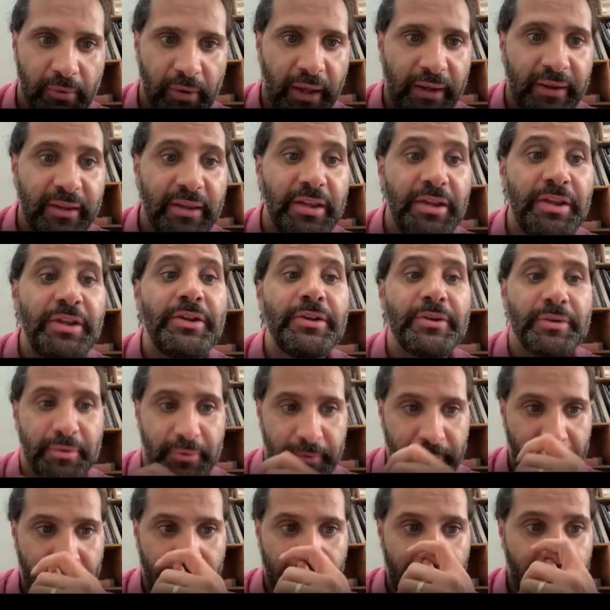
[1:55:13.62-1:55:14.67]
Like here,
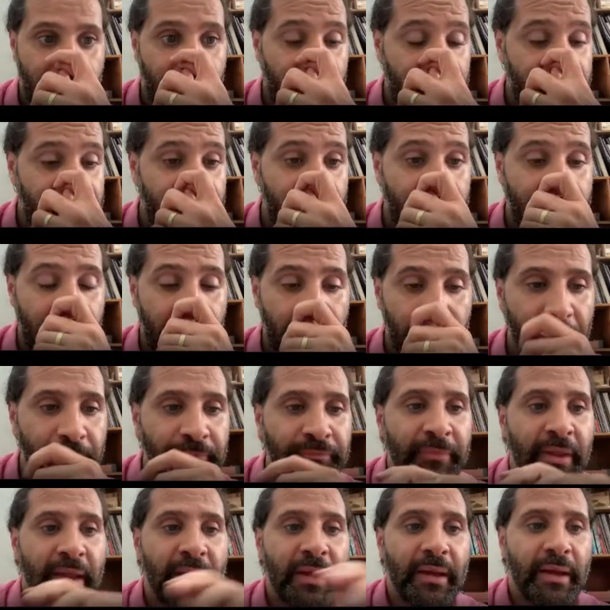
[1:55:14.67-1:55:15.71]
for example,
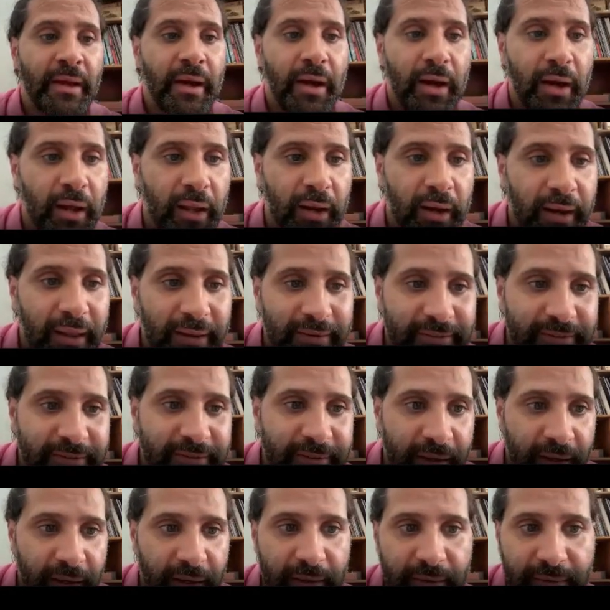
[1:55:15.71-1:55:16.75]
let's
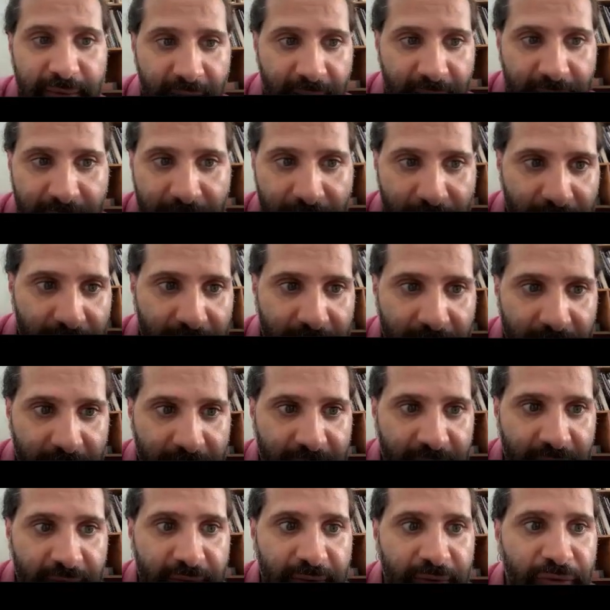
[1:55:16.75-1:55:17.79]
say that you
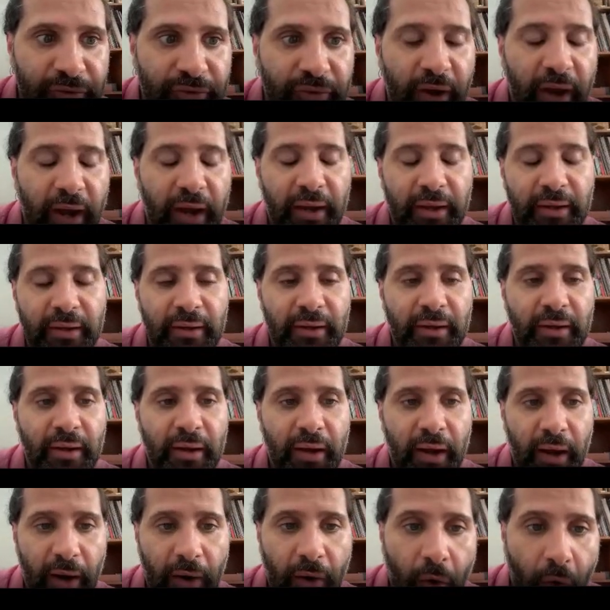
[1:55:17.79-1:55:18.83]
identify
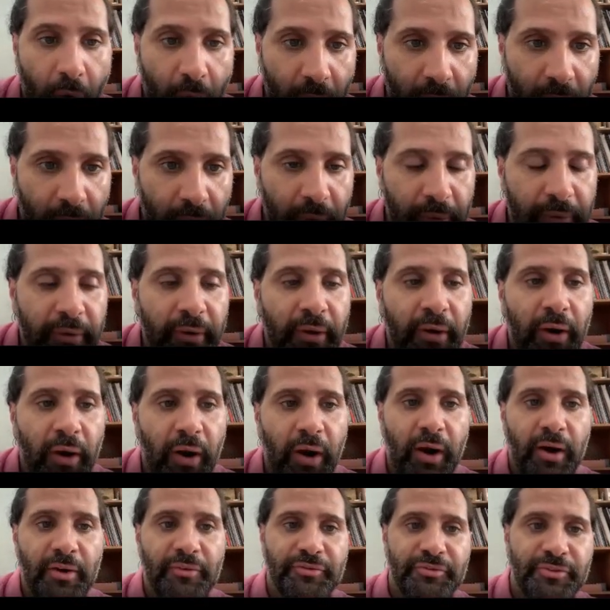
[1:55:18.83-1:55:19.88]
a color
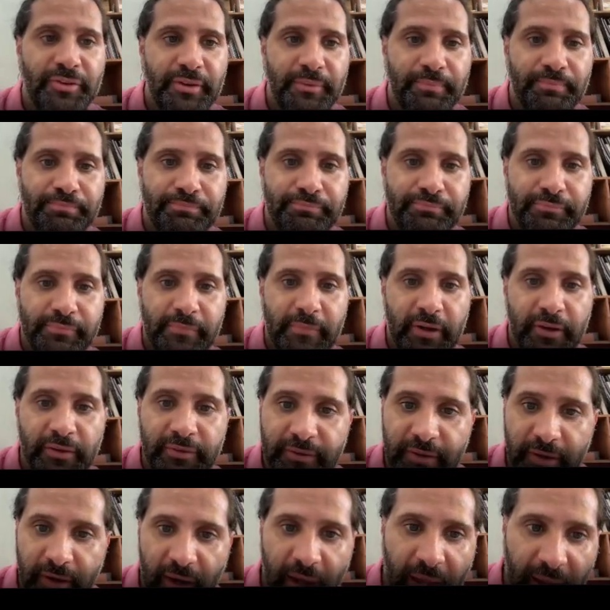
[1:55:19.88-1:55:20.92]
of the
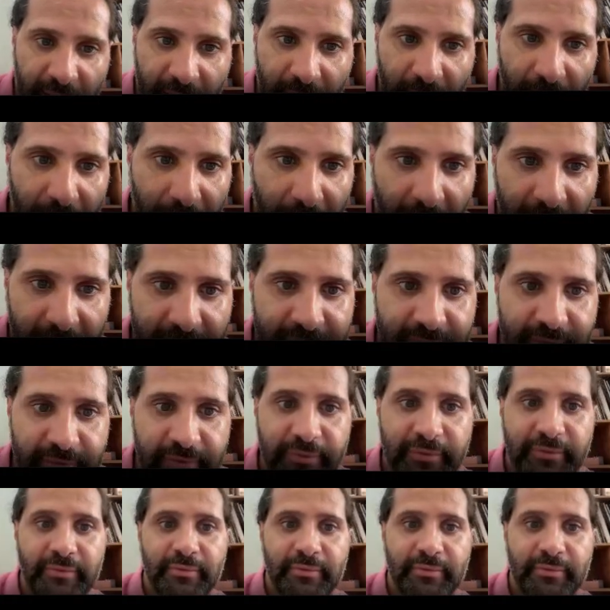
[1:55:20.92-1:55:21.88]
underlying horizon,